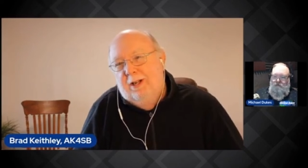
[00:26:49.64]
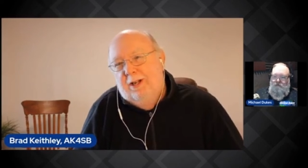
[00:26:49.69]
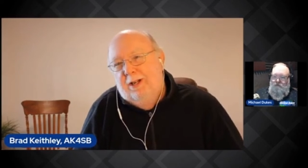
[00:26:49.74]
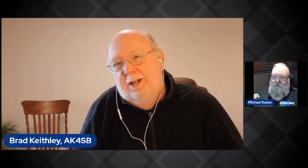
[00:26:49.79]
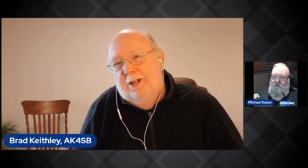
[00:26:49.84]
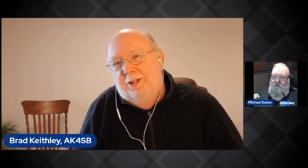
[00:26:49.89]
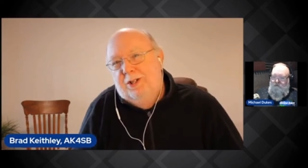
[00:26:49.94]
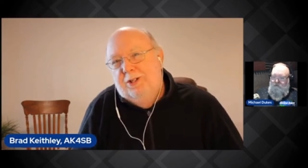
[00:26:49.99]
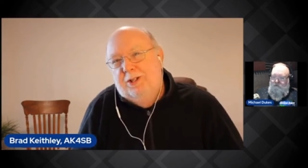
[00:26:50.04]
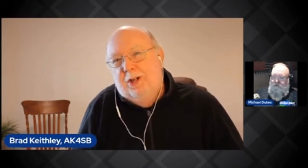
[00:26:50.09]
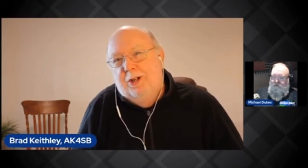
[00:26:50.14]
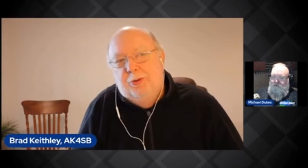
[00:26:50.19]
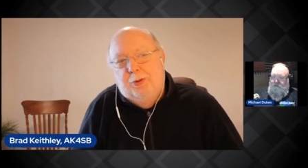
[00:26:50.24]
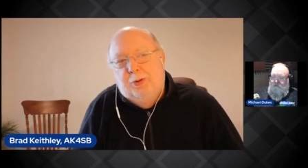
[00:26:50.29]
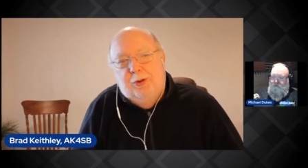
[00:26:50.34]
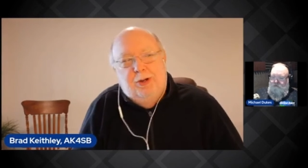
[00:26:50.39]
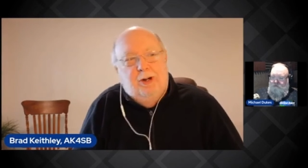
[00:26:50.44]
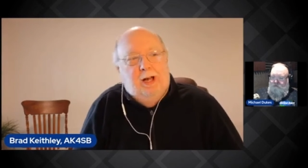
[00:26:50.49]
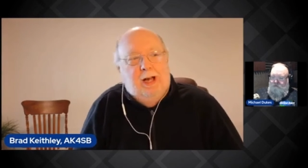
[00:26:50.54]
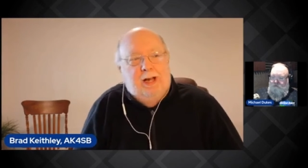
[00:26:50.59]
She's on
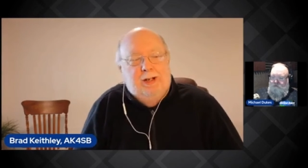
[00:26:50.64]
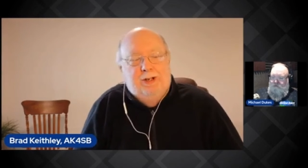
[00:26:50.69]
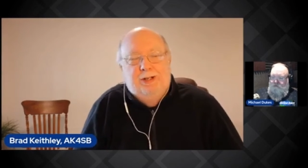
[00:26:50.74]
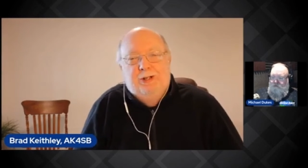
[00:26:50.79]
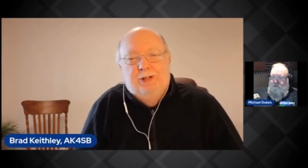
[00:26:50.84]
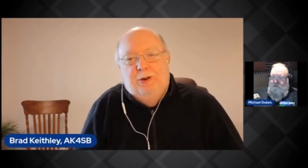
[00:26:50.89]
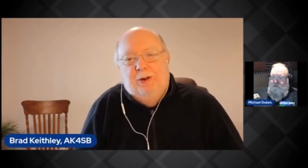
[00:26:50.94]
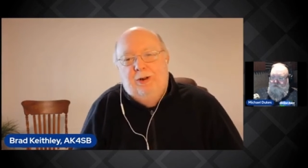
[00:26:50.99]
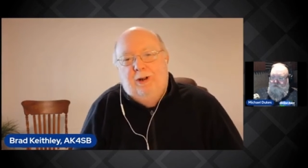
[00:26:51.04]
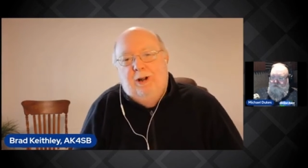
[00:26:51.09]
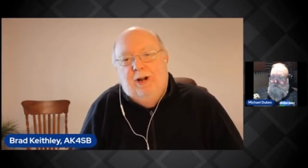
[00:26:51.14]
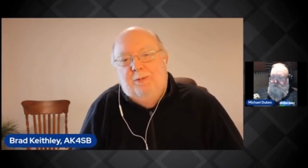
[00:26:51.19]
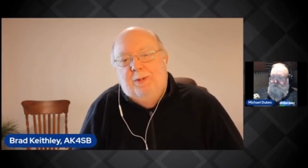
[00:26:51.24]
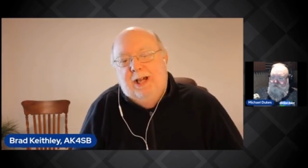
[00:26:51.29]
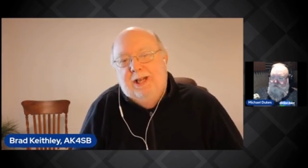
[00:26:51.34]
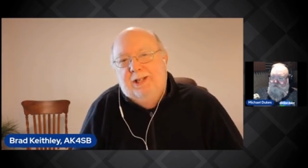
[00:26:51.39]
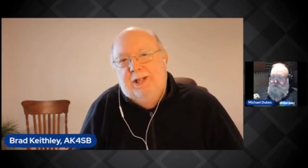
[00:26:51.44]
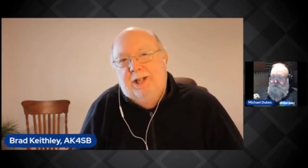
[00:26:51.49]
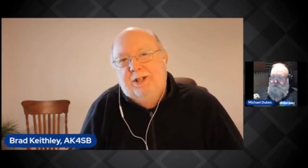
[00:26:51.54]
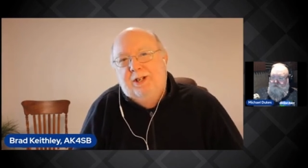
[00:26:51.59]
Twitter a lot. She sort of caught
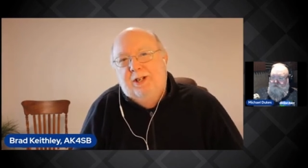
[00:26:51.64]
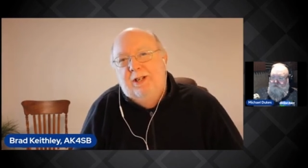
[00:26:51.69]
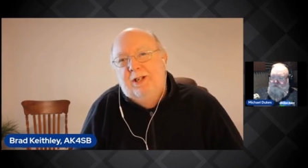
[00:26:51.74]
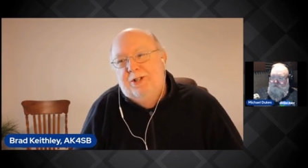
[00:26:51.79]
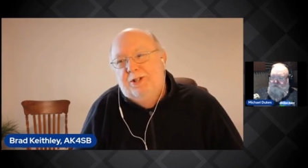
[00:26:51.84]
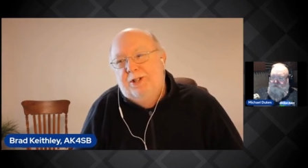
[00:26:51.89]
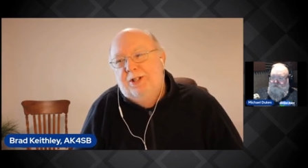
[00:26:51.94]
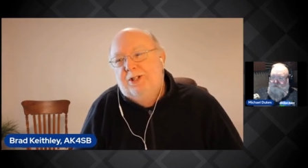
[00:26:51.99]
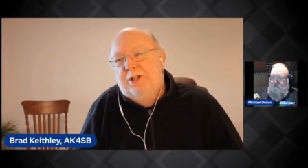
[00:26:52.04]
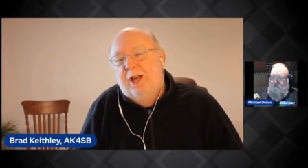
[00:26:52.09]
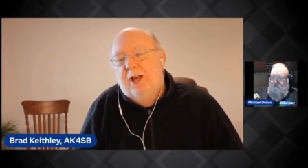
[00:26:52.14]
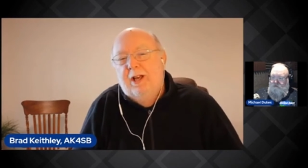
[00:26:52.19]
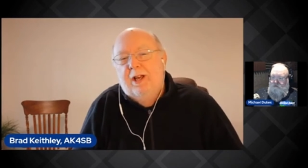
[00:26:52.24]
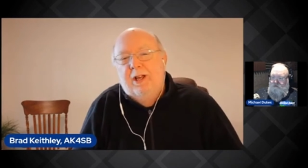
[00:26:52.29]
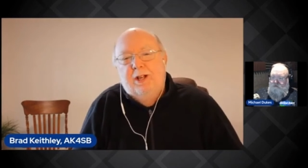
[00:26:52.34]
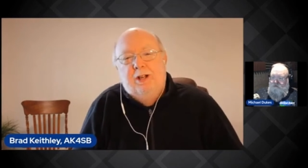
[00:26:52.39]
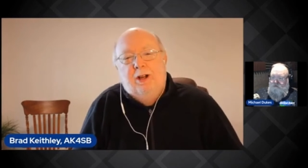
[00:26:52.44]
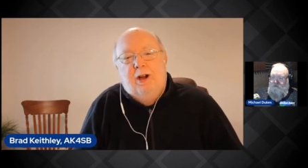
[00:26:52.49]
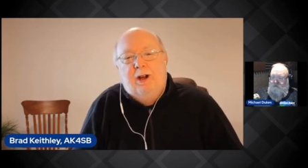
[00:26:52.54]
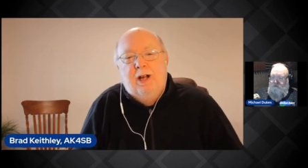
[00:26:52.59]
my attention because she's
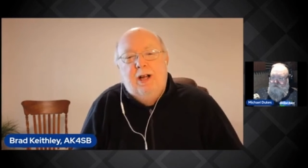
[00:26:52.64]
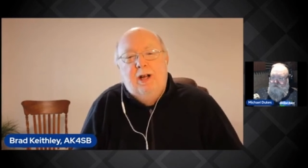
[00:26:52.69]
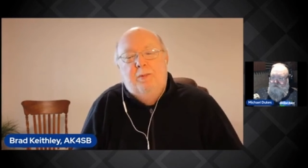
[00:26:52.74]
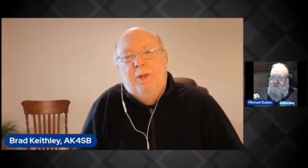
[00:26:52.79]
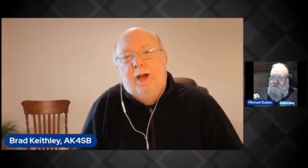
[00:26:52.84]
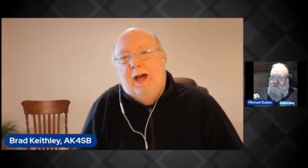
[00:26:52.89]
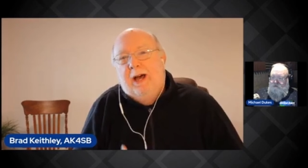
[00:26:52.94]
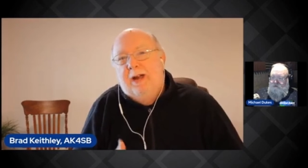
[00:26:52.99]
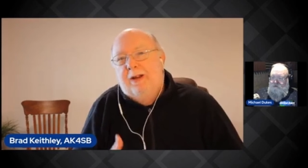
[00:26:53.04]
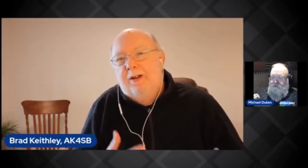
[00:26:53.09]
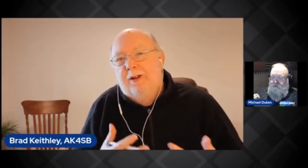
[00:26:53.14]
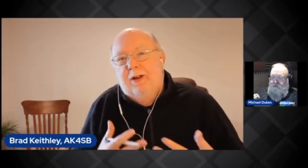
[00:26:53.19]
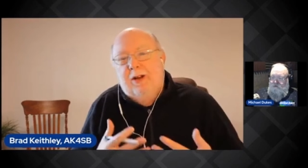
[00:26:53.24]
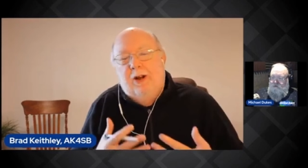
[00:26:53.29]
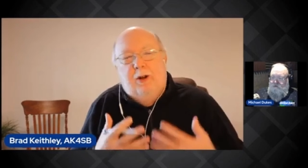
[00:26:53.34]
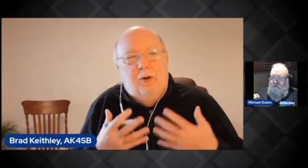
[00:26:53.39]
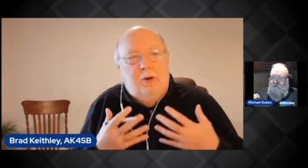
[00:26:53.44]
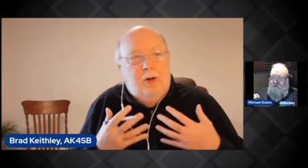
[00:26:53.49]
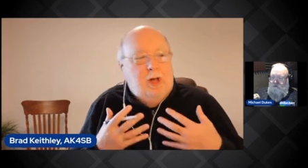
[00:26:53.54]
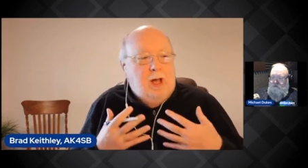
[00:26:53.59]
talking about, you
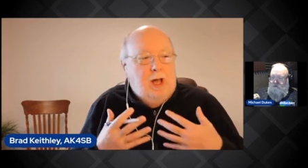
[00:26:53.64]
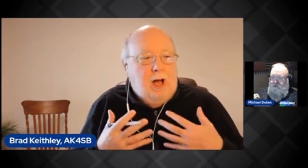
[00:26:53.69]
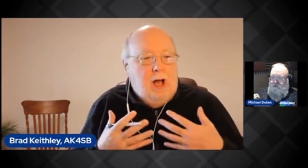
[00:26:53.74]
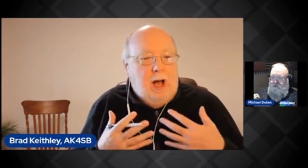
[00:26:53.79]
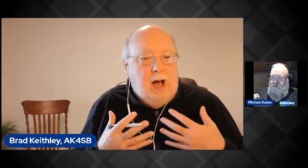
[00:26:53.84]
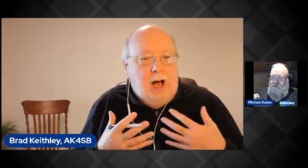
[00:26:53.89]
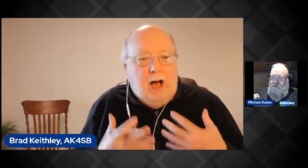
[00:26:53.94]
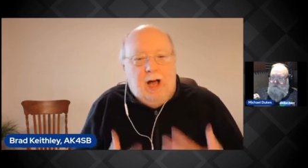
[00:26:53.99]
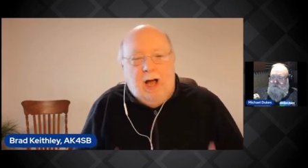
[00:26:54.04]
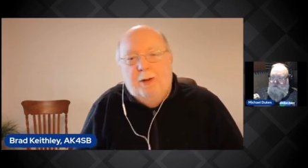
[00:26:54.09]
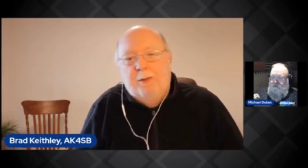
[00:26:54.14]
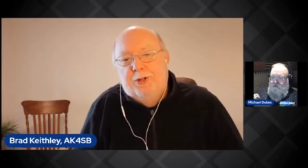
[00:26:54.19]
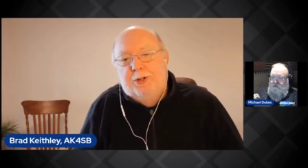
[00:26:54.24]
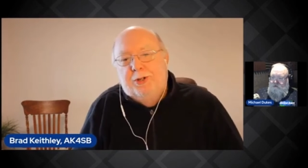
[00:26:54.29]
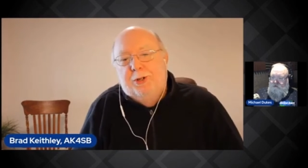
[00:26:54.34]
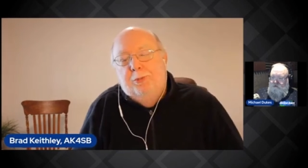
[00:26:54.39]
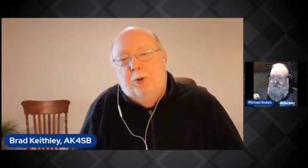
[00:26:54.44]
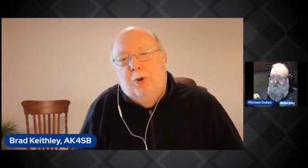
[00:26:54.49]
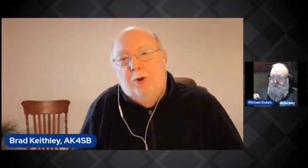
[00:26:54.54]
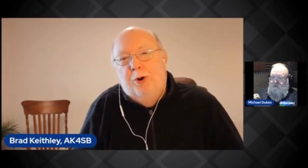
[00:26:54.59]
know, I'm a
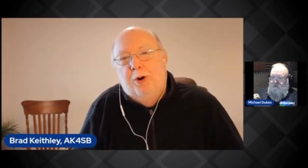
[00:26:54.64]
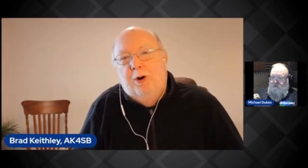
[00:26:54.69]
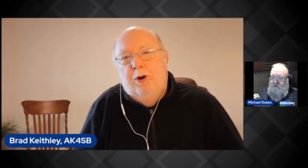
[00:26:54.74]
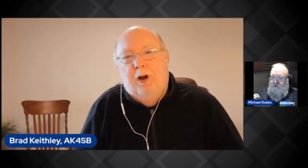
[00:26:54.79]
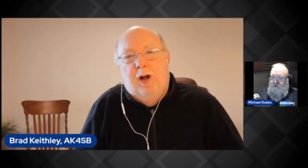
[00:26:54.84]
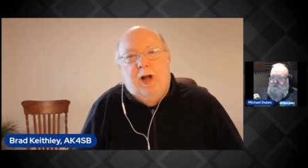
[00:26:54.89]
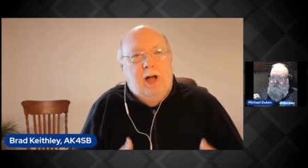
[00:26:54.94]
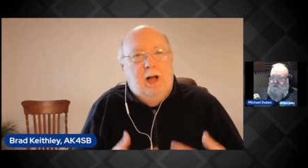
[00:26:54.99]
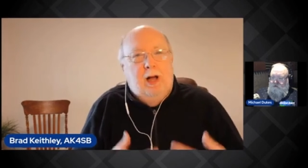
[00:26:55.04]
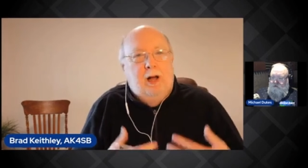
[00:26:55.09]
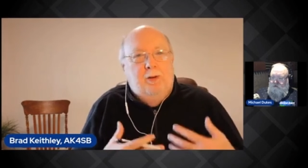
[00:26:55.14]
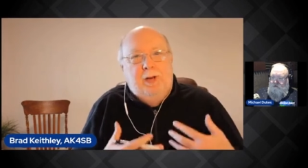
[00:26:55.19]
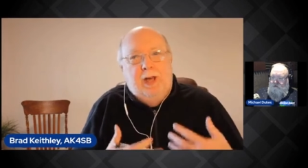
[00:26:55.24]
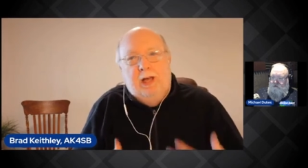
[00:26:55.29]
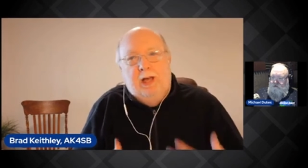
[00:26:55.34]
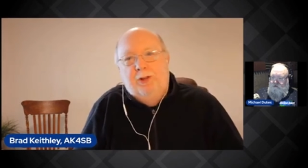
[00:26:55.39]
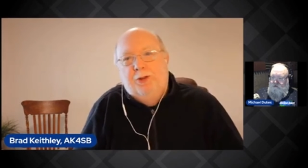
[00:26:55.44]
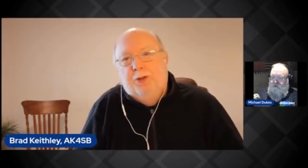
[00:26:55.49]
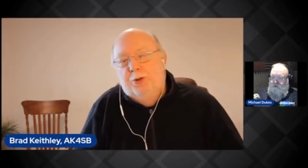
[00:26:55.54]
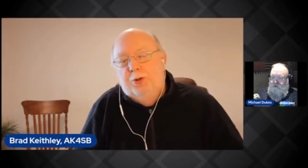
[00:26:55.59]
supporter of
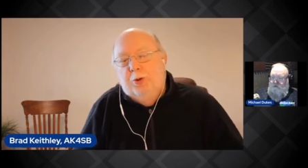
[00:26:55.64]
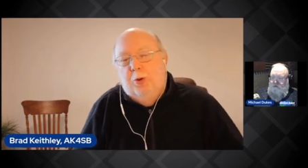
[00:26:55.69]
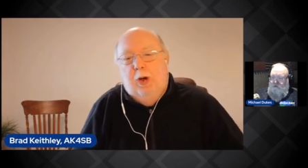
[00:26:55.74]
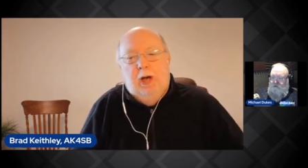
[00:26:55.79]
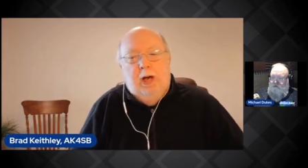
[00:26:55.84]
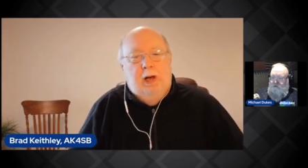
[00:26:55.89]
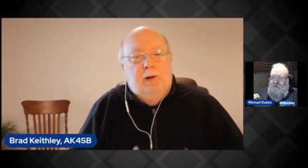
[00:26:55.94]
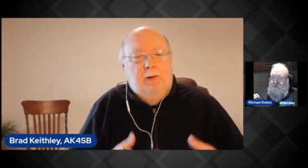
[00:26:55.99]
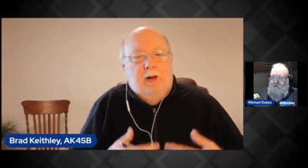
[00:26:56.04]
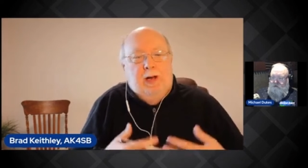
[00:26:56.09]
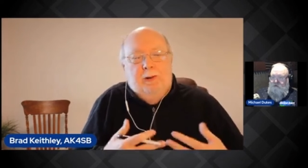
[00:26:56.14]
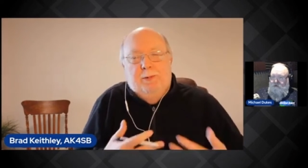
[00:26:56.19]
K through twelve.